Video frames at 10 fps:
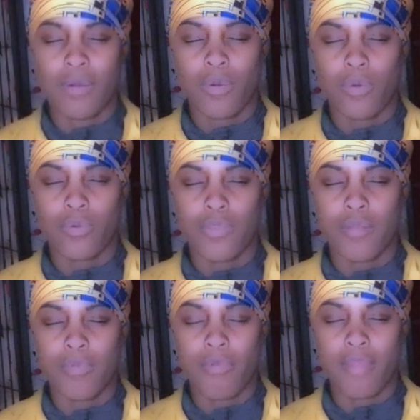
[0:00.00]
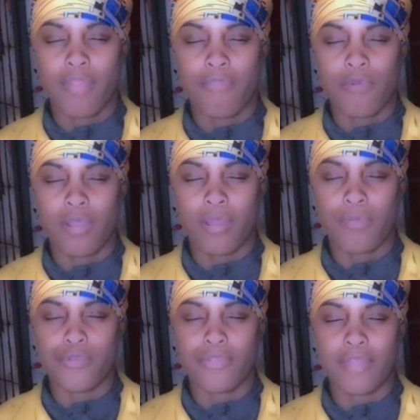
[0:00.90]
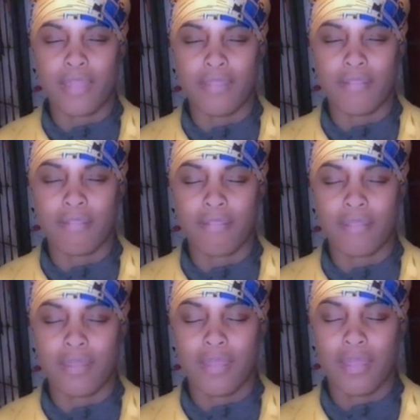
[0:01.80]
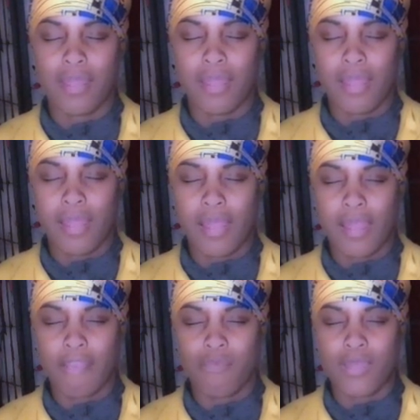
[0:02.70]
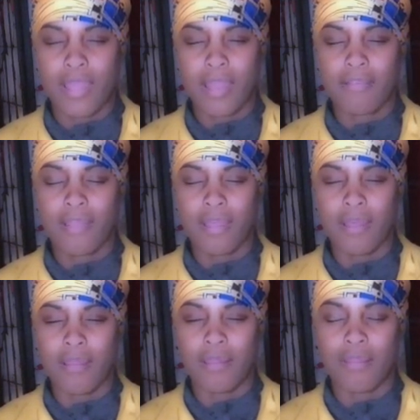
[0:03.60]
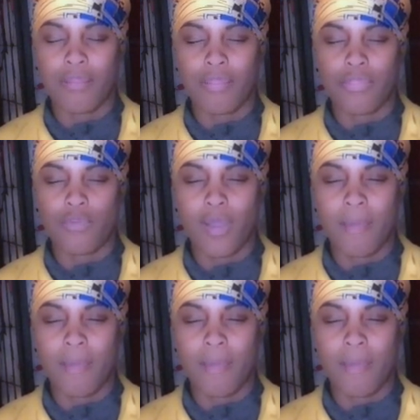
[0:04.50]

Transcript: Holding a breath for a couple seconds as we exhale through our